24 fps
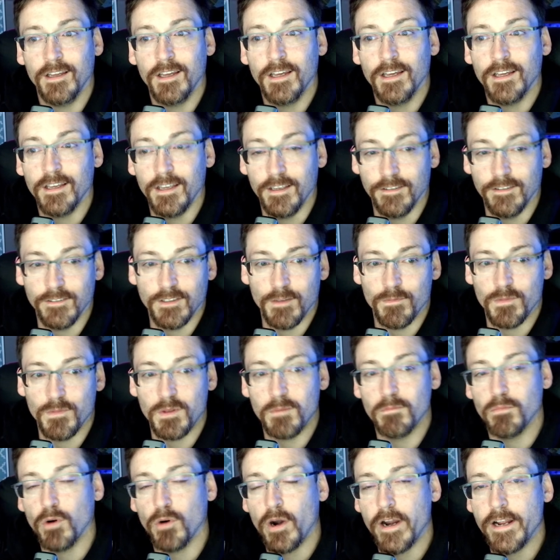If
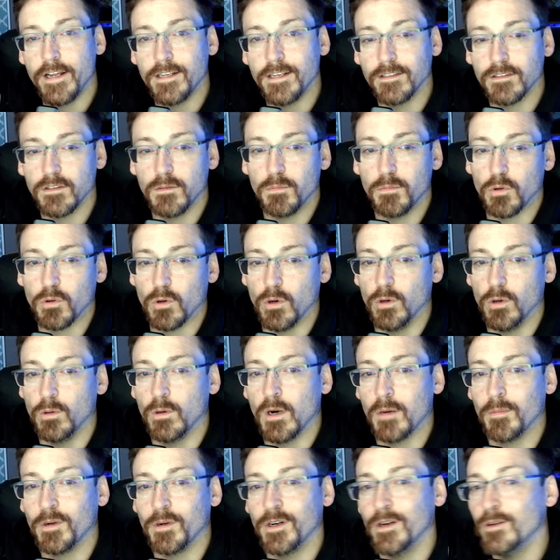something breaks, the
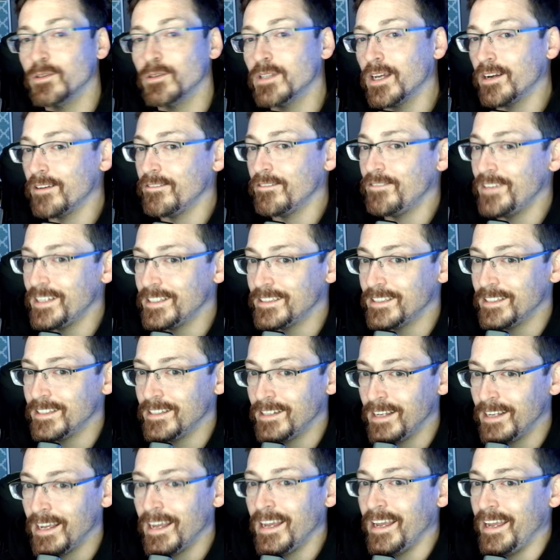programmer knows how to fix
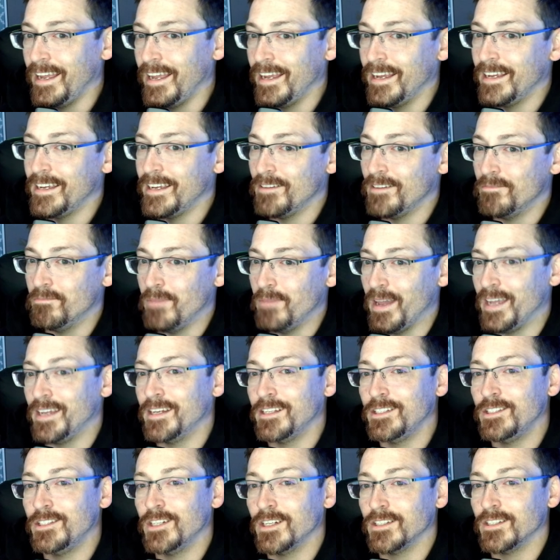it and can make
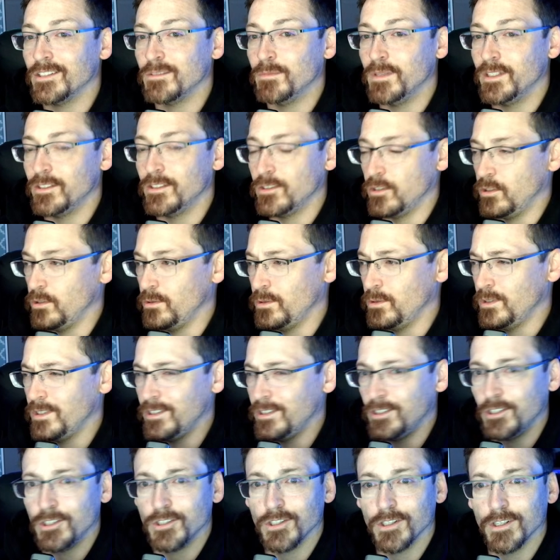adjustments to
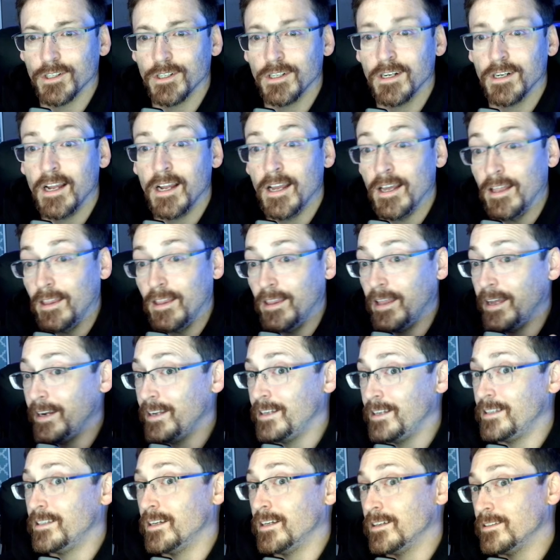ensure that
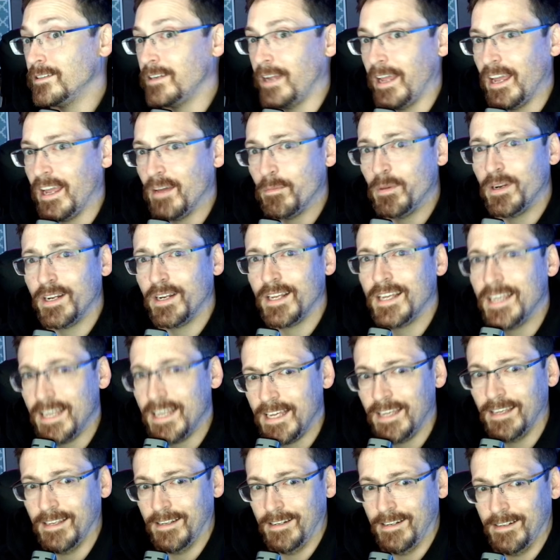it doesn't happen
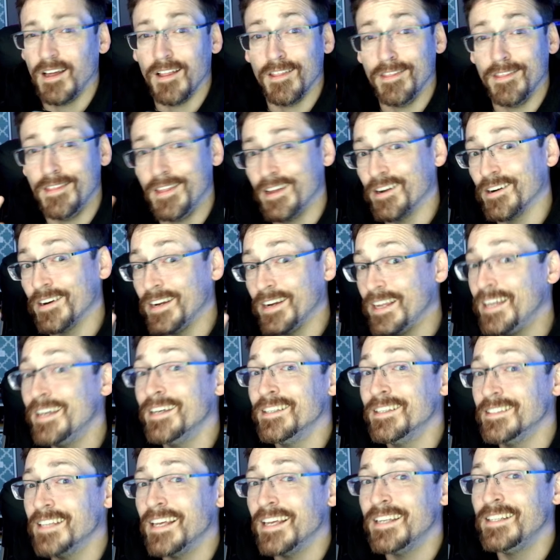again. There
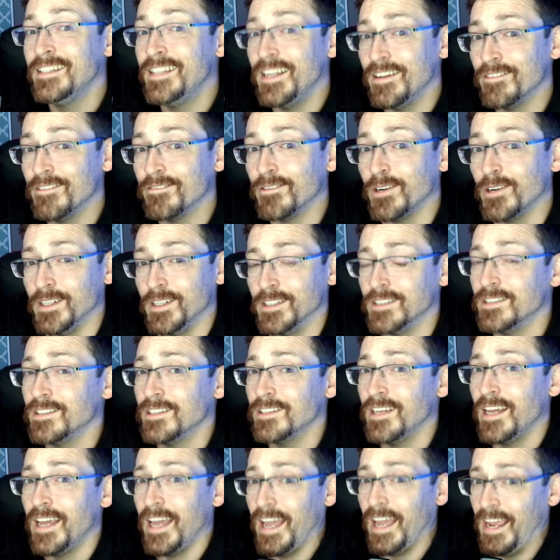is a difference,
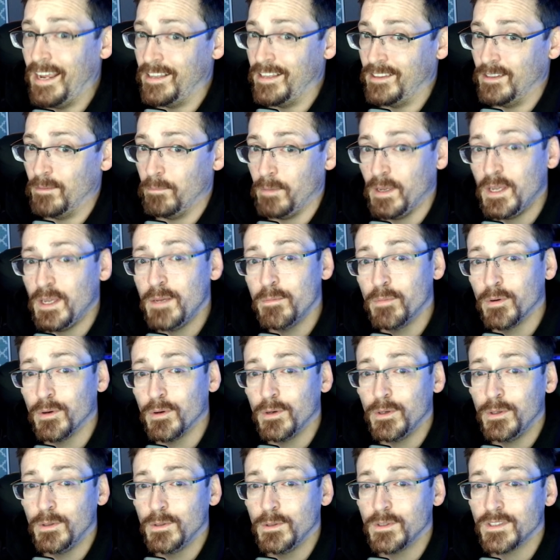and the
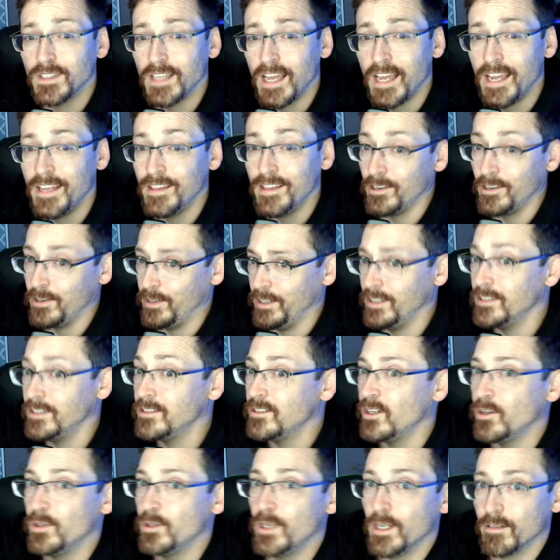people who say there is
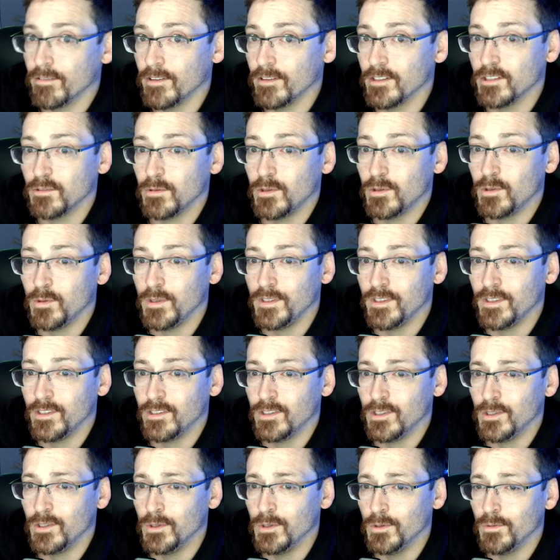no difference between the
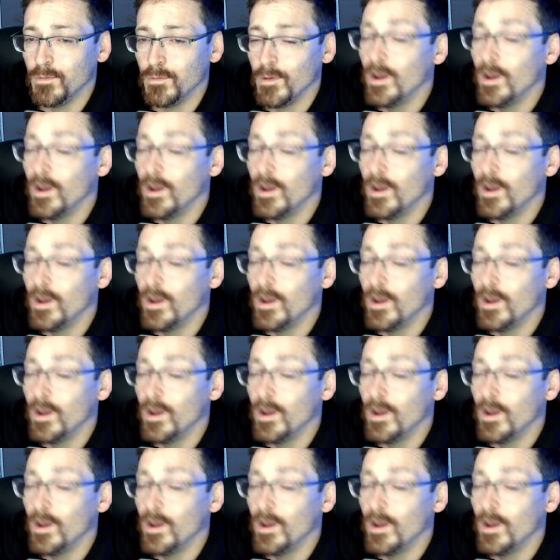two,